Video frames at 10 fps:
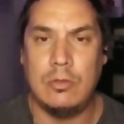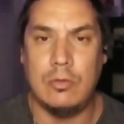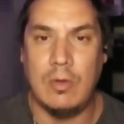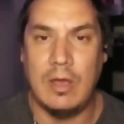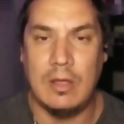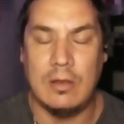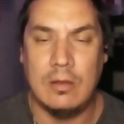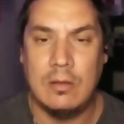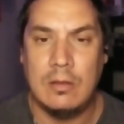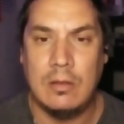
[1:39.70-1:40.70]
you had
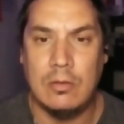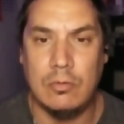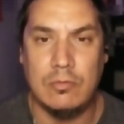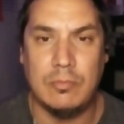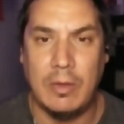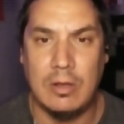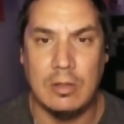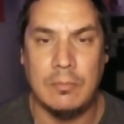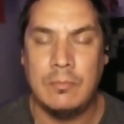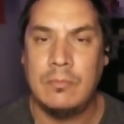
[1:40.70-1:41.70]
Usman
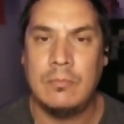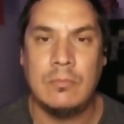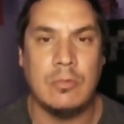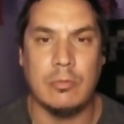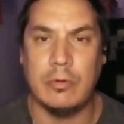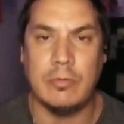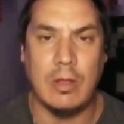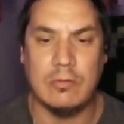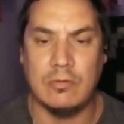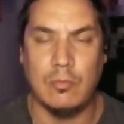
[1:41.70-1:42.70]
up 3
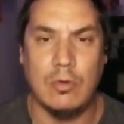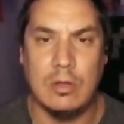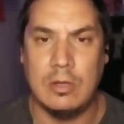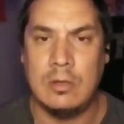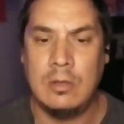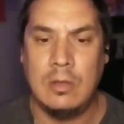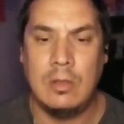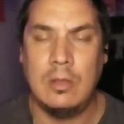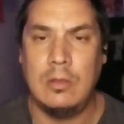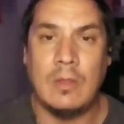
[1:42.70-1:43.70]
rounds to 1.
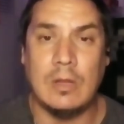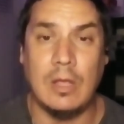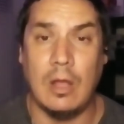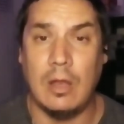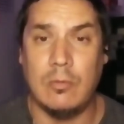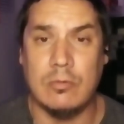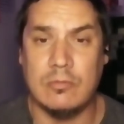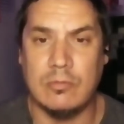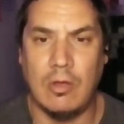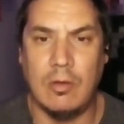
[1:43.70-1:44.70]
Leon Edwards
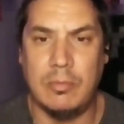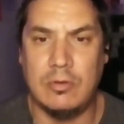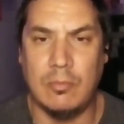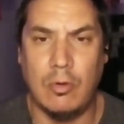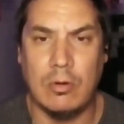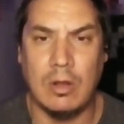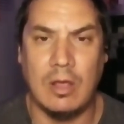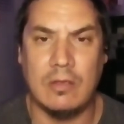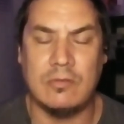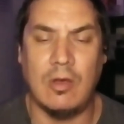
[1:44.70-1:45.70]
was all but
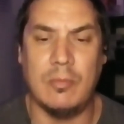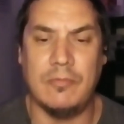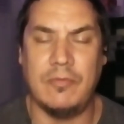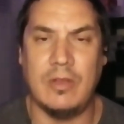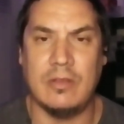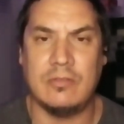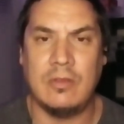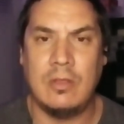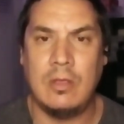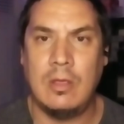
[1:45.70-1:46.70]
demoralized, all but
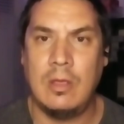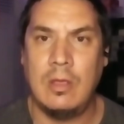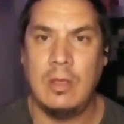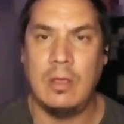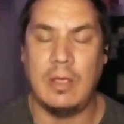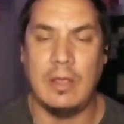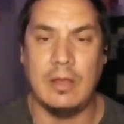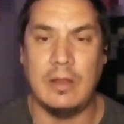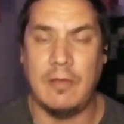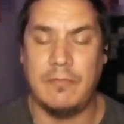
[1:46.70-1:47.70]
finished. And
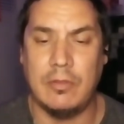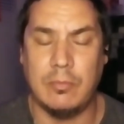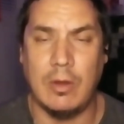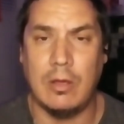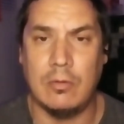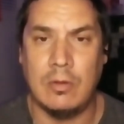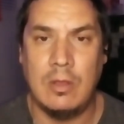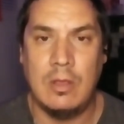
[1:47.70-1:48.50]
in that fifth round,